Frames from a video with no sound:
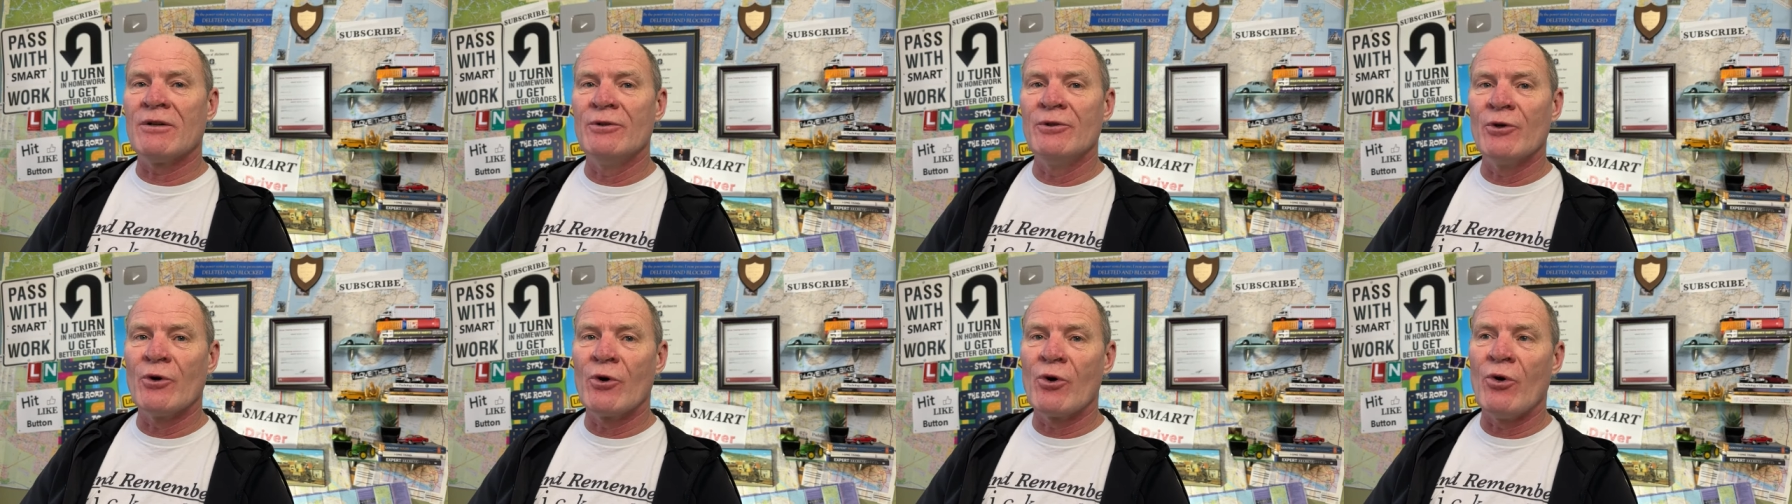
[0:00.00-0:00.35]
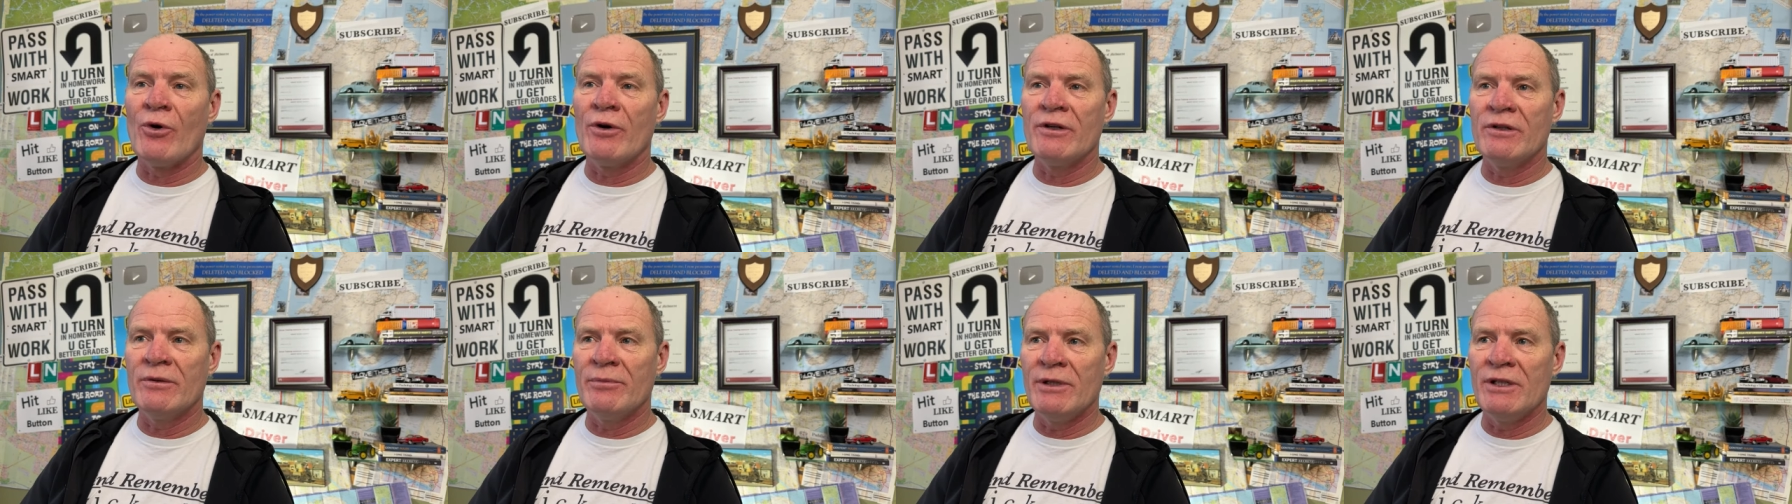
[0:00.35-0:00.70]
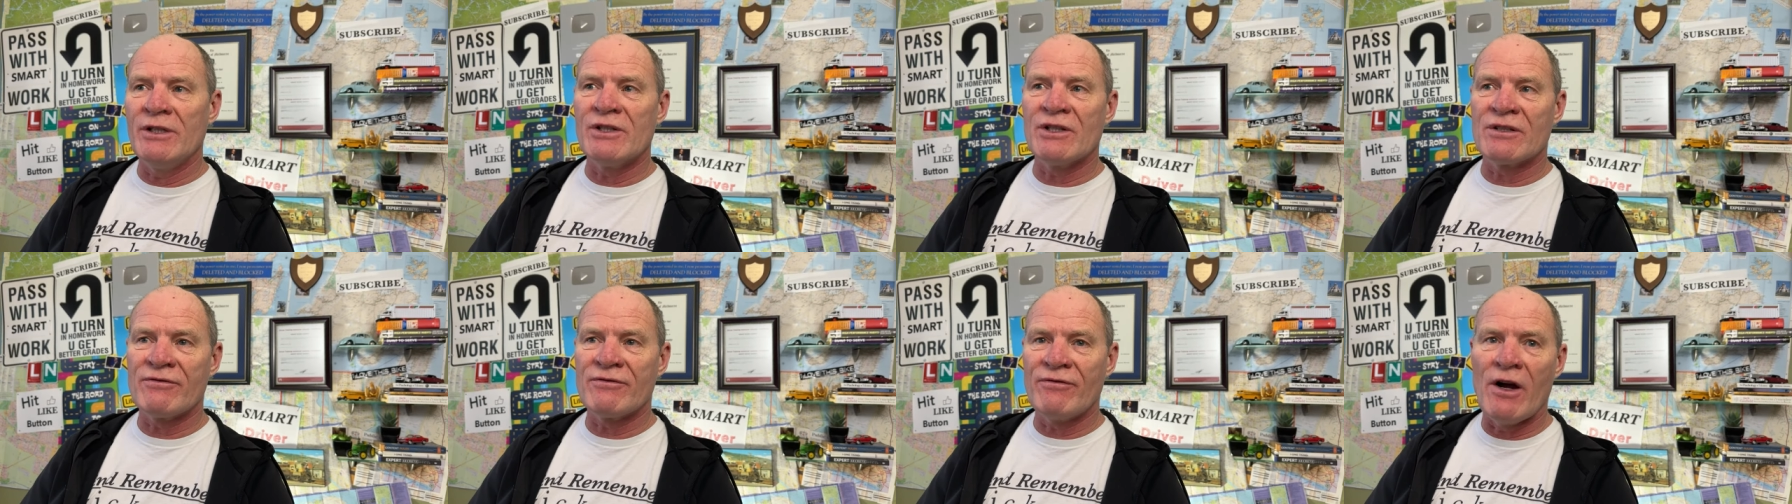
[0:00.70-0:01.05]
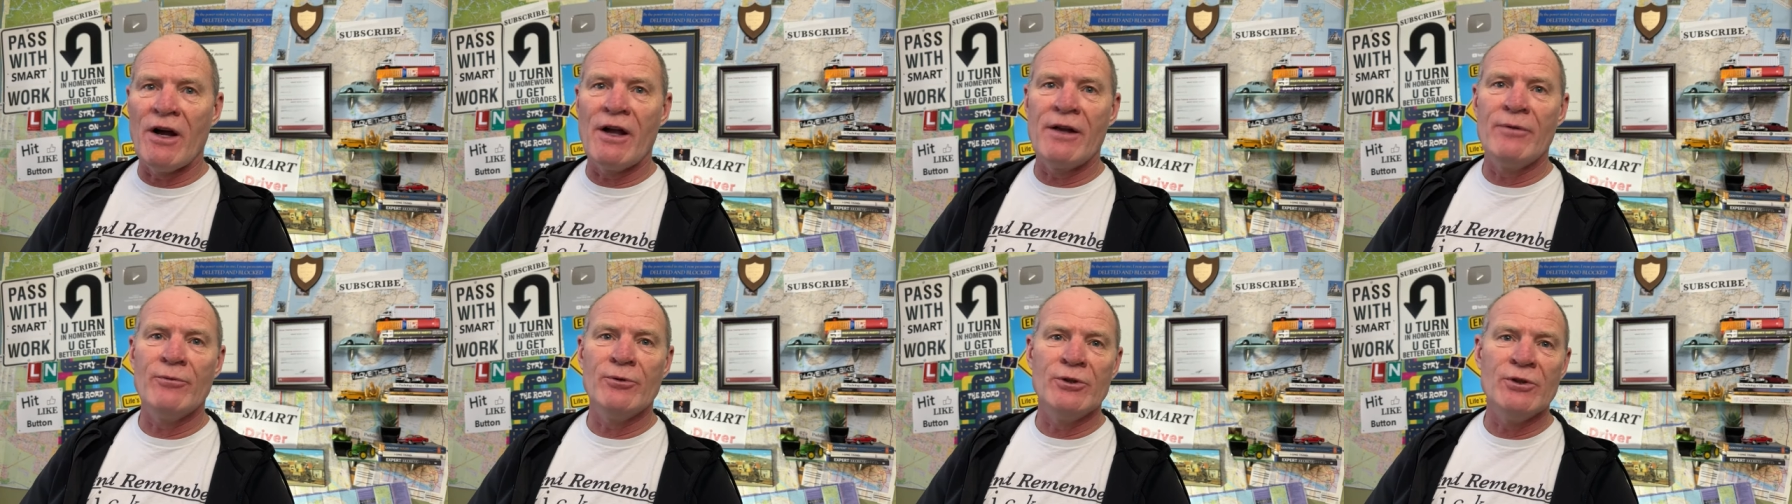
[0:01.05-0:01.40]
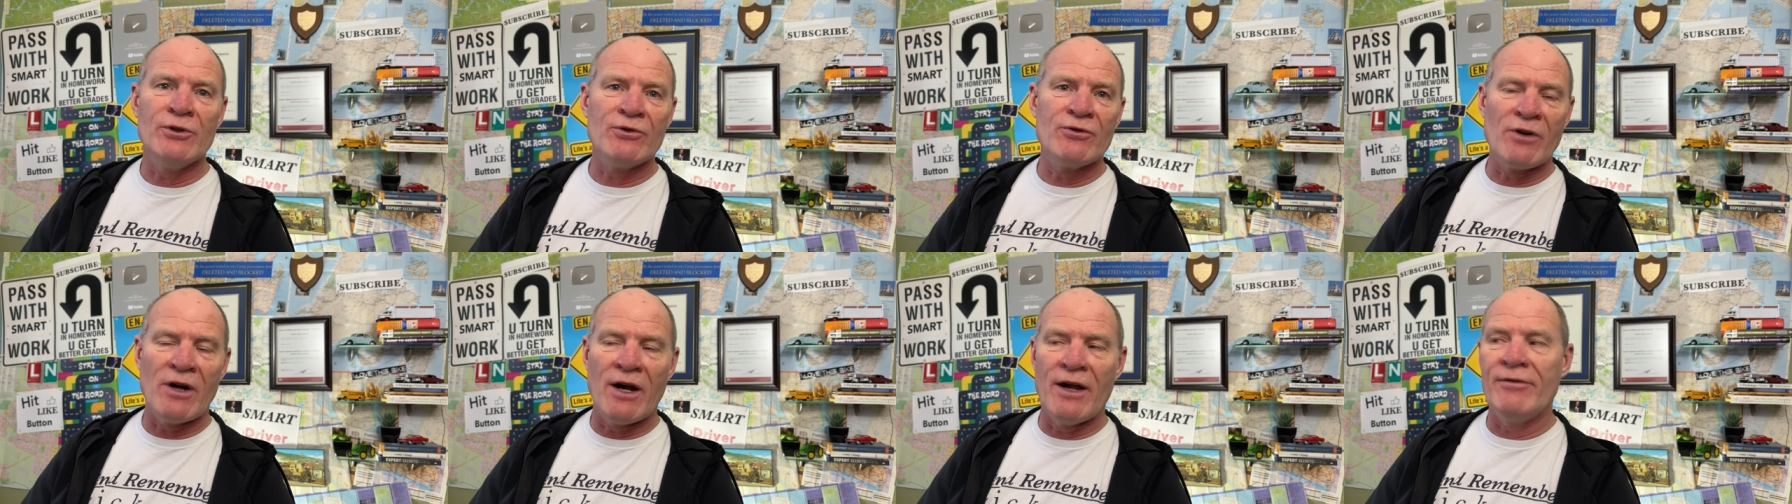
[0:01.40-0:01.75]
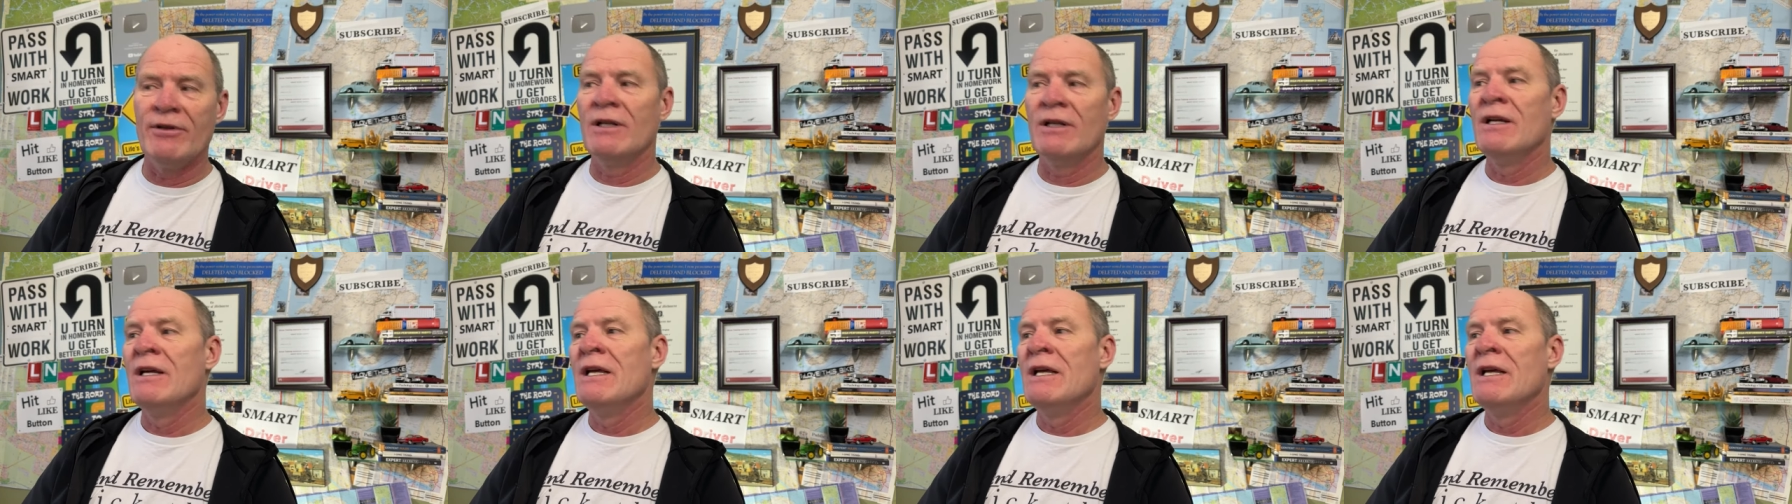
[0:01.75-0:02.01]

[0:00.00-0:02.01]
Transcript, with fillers: you're going to be just fine when you're driving.